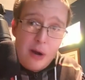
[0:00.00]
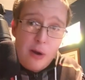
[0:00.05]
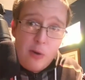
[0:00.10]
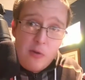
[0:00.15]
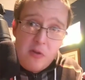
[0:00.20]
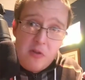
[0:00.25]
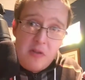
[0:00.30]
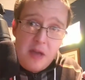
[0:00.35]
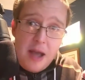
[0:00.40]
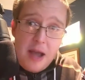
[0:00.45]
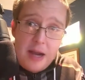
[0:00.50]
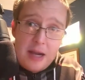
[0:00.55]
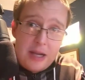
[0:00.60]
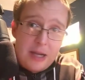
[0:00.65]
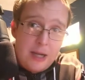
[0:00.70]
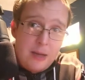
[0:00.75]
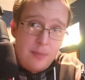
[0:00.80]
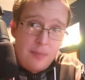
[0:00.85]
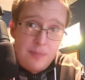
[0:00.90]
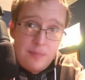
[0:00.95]
Superhero
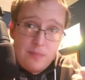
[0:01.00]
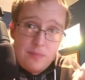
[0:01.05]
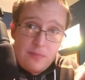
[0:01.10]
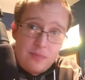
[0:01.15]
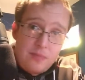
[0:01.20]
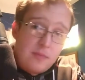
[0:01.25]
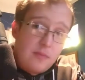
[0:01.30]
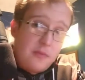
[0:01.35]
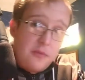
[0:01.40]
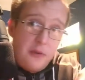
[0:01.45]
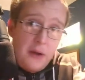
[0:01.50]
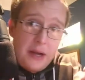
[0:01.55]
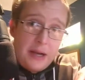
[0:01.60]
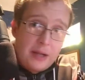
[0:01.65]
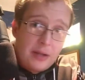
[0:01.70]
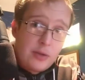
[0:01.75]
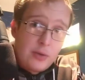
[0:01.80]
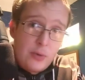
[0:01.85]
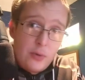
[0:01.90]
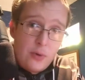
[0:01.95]
society,
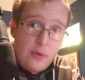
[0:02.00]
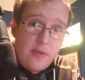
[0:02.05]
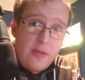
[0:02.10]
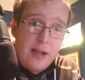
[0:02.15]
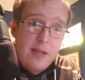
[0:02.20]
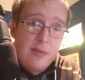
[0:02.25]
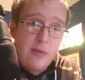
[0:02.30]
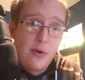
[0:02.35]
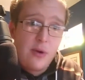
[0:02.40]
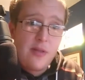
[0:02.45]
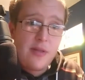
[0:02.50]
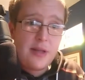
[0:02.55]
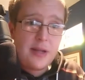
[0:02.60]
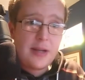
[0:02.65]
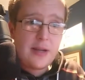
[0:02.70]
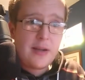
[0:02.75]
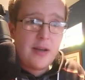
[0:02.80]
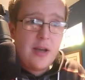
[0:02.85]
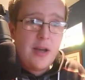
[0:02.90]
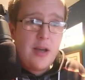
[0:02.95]
fighting dudes, that
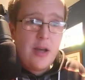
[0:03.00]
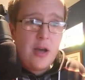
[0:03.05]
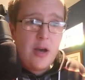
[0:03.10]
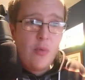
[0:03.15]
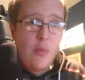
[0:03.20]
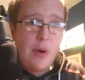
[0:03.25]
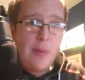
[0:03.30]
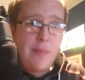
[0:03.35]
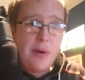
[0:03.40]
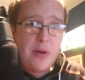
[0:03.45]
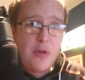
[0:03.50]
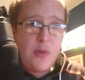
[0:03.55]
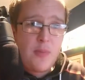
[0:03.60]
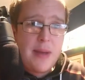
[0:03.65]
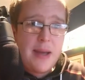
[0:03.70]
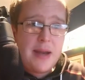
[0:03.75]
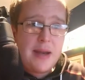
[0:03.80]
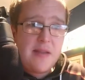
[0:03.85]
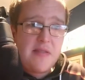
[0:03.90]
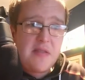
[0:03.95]
sort of thing.
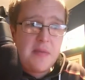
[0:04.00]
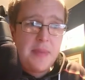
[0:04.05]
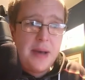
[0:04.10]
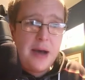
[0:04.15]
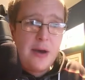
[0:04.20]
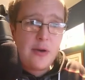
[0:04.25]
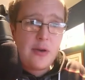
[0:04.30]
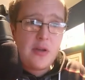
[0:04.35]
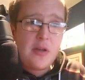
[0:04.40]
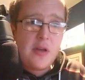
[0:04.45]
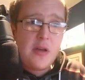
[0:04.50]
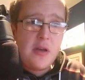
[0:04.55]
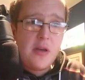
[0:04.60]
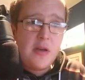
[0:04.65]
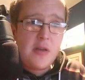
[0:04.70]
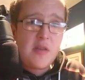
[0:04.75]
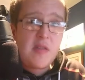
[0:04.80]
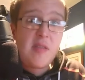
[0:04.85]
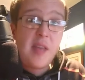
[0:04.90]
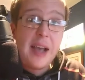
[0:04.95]
One Punch Man is about
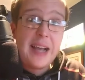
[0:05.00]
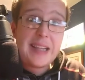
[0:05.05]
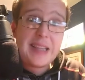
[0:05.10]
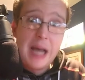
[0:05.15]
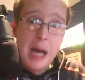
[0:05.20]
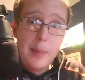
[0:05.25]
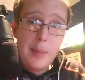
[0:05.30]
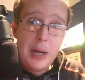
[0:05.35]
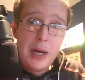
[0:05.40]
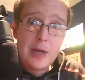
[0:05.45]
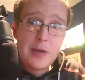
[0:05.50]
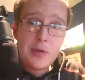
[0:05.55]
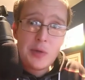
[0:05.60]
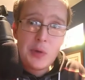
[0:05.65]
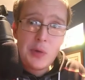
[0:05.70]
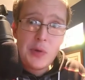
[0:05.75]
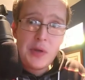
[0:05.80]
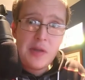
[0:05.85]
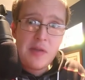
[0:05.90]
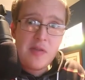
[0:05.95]

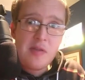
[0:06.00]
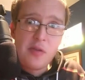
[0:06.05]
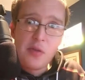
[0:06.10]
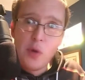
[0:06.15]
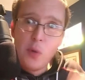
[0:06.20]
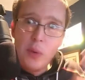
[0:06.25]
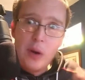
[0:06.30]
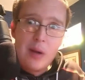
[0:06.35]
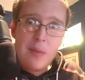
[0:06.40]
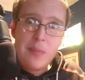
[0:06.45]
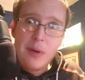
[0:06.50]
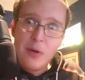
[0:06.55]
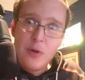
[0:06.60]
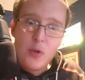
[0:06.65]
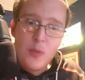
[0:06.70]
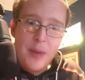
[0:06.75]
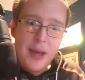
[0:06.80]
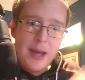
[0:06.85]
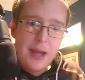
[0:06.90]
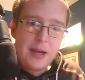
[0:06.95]
Saitama, who is the
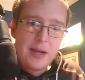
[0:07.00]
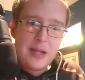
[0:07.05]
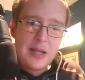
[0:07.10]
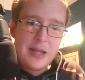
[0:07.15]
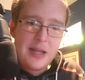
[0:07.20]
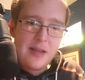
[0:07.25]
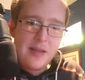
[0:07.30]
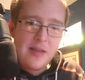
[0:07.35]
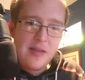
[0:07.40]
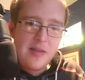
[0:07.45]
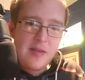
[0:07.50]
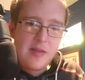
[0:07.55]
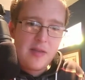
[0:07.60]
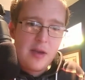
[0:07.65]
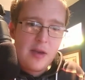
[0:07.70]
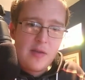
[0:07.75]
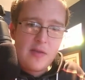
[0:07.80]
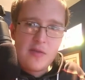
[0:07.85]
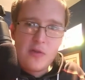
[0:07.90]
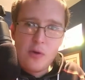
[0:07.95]
One Punch Man. He
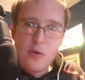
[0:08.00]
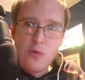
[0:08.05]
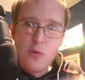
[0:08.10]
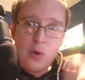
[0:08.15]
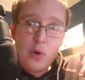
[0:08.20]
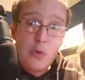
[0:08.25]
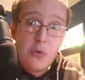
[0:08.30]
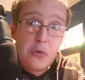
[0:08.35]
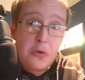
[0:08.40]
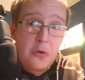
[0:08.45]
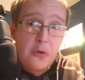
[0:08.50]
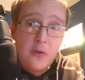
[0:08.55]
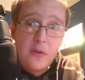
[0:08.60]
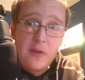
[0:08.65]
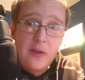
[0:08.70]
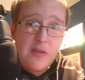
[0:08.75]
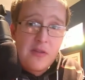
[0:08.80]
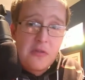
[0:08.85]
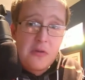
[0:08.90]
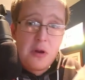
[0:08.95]
is so
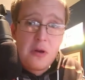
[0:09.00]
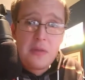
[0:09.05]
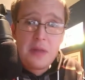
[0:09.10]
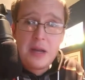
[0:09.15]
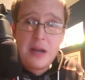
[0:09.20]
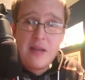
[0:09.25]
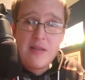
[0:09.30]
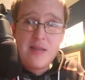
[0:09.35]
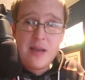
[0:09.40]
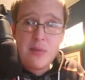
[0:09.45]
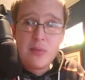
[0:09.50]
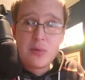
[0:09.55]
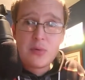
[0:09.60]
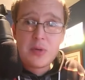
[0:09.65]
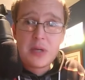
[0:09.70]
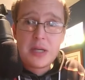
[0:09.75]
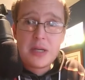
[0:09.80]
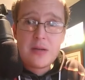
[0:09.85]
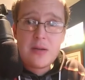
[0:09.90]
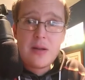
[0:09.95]
ludicrously strong that he
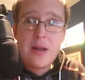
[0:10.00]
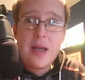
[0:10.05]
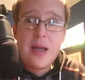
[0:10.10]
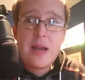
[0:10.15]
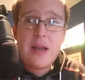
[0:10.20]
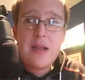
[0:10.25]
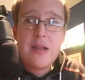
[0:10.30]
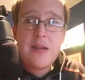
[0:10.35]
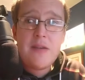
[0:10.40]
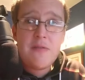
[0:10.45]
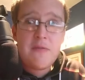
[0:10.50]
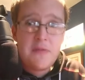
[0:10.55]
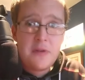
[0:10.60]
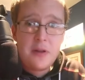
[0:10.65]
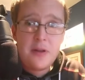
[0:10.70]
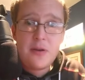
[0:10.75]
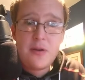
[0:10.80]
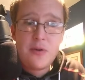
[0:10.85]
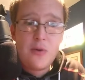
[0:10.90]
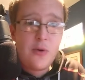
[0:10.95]
is able to kill
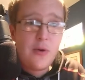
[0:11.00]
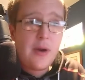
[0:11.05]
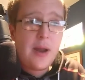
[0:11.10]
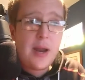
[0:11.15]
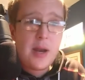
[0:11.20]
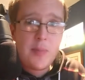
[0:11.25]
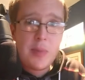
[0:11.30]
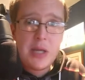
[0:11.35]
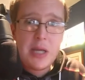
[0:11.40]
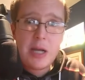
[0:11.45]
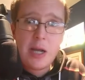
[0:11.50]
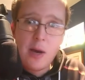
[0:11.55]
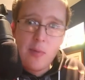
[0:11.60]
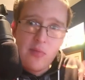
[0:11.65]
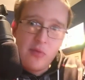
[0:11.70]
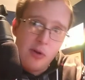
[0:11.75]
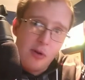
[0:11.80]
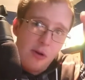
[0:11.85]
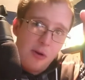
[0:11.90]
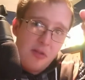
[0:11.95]
any villain or
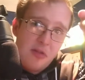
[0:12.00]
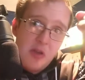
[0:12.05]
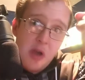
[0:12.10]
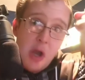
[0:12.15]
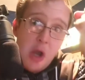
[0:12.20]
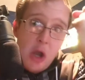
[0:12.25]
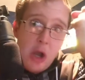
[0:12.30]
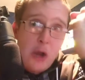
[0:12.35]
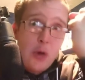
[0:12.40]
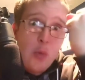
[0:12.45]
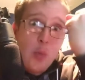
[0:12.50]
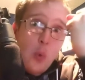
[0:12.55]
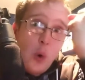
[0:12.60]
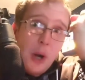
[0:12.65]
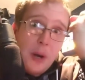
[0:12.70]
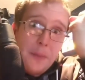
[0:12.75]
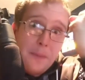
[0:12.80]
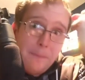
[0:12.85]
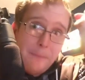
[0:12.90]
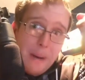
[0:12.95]
enemy he comes across
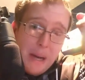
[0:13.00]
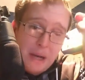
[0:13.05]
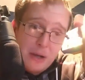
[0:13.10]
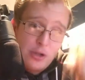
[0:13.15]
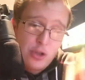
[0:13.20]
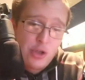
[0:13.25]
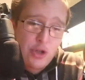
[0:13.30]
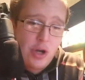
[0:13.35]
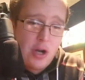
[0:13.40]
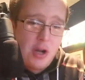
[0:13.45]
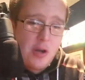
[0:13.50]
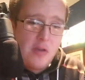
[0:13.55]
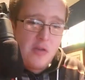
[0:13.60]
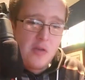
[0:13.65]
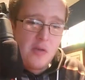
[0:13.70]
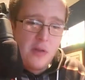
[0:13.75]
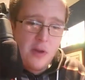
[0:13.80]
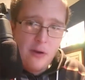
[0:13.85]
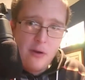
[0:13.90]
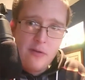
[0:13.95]
in one
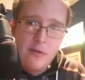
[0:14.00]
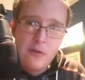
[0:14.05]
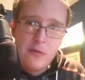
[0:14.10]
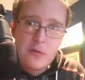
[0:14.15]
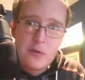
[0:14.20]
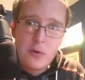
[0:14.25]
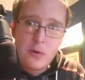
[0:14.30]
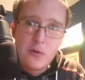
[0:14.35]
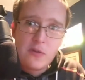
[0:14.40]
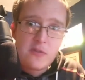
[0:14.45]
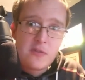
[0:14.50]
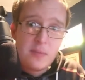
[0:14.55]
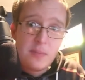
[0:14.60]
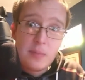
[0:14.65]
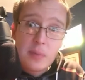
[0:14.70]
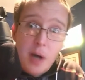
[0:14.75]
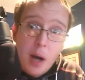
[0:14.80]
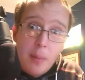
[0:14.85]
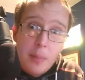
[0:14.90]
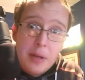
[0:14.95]
punch. So there is, of
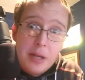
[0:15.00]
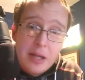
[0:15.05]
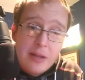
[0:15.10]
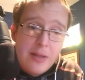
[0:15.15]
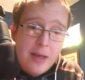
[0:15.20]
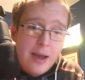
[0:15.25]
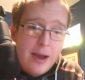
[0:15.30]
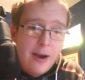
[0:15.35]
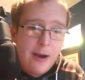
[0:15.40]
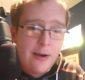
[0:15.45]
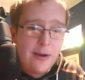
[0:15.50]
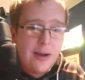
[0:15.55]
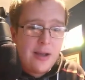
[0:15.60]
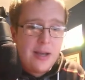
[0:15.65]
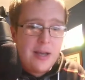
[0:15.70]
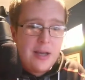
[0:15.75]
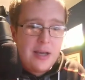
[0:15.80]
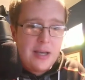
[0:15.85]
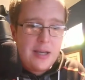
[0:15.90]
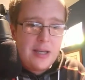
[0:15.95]
course, some comedy
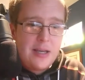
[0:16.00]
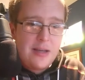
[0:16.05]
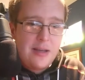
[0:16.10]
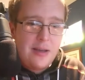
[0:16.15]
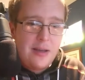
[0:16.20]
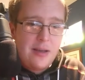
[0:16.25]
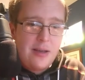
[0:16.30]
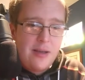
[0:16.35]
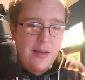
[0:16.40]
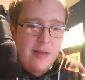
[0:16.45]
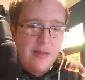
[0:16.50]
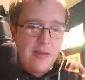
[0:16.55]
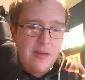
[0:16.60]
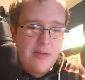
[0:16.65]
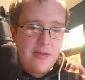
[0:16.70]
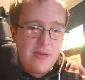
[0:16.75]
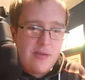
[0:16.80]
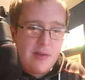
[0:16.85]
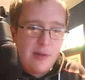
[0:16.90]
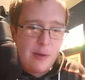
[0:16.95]
there.
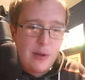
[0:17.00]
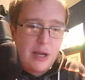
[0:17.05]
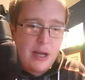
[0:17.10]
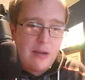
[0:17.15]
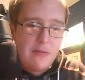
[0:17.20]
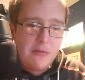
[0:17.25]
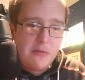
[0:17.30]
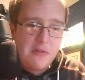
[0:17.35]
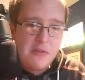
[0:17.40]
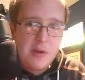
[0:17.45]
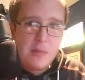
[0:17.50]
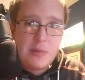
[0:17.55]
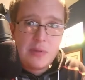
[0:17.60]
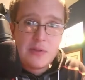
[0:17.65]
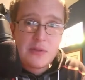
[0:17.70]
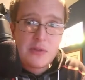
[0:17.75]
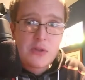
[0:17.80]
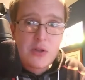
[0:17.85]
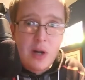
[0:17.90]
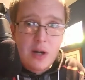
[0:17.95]
He is just looking
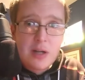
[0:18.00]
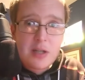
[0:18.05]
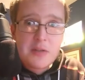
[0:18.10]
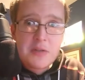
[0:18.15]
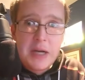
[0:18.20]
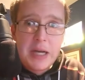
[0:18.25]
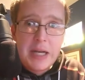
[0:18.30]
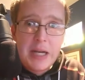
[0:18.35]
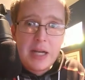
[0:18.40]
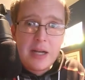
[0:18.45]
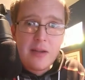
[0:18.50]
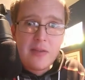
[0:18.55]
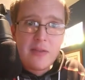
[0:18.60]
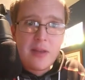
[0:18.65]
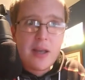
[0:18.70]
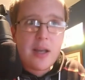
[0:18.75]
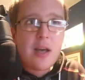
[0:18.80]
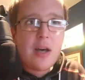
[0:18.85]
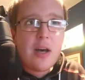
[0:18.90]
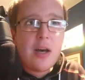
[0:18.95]
for someone strong to
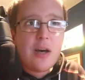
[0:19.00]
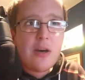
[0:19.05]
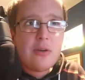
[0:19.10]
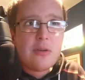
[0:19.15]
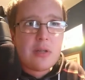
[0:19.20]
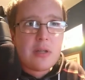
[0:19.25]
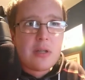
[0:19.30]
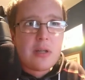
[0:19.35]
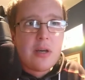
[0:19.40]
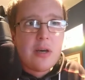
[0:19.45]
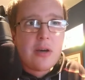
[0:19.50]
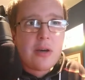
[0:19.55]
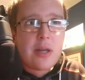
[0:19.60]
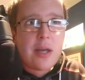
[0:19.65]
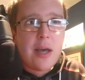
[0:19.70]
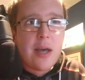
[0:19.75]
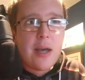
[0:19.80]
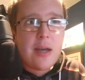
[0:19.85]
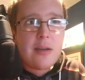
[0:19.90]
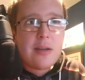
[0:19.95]
fight, and he's like, oh,
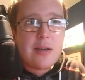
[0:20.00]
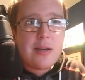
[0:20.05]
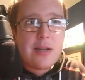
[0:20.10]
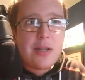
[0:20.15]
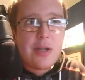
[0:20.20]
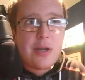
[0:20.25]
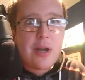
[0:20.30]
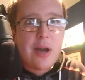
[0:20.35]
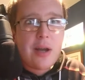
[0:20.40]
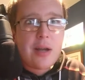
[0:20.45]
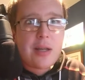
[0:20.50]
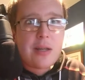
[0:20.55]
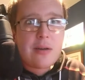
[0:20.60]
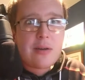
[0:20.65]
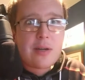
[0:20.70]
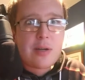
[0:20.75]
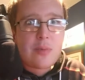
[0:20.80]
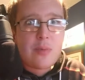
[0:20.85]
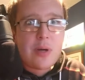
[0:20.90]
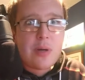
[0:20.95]
okay,
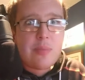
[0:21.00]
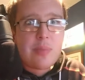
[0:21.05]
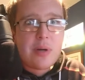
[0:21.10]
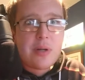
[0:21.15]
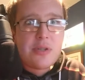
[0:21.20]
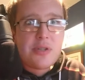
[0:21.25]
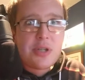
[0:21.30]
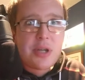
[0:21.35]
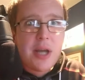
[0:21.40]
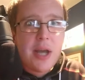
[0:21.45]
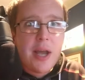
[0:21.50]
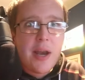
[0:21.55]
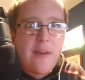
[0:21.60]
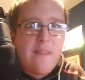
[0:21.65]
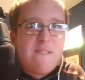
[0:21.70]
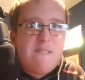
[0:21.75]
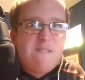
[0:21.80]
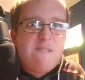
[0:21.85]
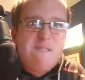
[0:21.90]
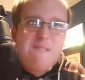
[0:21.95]
you got killed in one punch
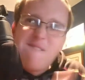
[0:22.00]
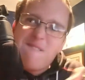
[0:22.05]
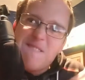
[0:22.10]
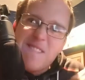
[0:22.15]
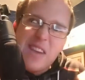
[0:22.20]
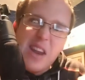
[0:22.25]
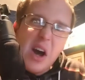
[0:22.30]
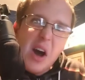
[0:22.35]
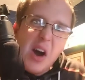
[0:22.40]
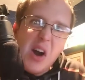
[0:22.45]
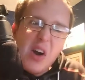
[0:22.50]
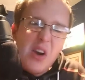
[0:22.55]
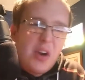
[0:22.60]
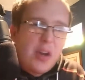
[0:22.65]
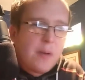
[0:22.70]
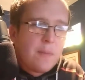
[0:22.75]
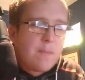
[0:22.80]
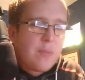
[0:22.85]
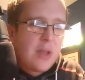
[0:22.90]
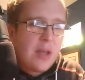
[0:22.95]
again.
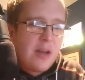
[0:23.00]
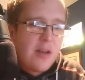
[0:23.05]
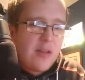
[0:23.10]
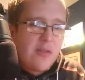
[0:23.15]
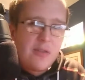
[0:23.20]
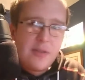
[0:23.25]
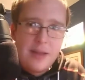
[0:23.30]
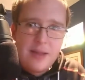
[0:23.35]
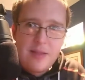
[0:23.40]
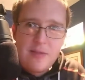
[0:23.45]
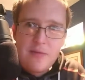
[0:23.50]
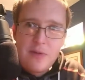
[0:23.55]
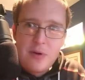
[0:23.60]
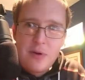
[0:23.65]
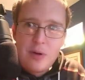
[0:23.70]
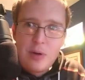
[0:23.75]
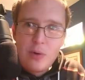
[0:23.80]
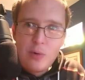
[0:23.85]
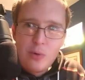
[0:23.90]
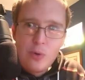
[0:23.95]
Darn. So
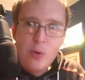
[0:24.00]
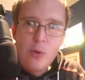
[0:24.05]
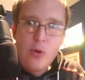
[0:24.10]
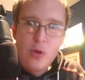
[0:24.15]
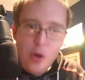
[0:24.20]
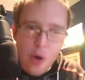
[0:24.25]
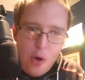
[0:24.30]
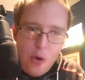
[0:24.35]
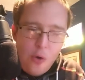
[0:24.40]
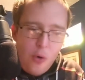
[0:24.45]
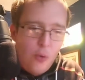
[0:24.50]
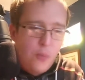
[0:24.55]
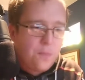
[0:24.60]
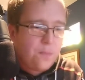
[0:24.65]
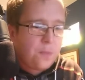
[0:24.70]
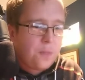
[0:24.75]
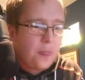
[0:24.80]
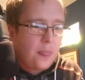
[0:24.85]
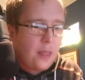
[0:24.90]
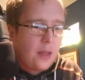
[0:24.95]
that's a very cool
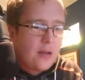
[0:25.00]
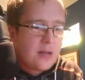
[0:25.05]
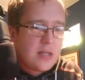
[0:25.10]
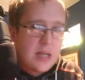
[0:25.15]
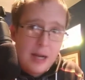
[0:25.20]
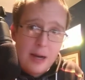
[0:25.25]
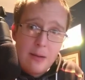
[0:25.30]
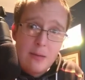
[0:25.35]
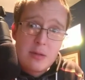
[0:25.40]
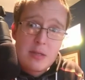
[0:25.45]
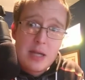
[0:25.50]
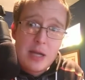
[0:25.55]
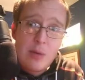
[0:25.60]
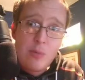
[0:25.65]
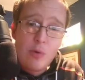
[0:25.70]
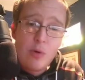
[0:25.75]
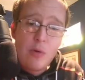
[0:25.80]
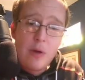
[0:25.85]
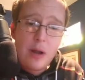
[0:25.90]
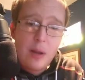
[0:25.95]
show. 10
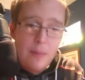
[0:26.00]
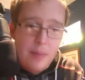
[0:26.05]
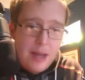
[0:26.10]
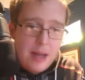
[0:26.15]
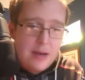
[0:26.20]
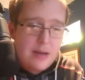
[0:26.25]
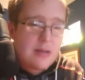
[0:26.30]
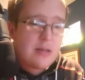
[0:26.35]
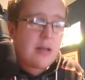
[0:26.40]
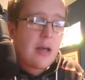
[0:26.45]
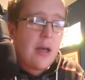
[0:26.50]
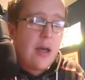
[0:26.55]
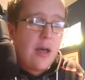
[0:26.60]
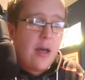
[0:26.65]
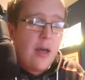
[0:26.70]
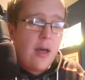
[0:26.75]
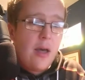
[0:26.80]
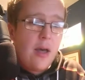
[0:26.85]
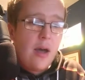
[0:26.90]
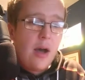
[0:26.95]
out of 10 would
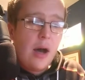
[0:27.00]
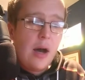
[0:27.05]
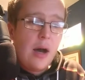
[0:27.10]
recommend.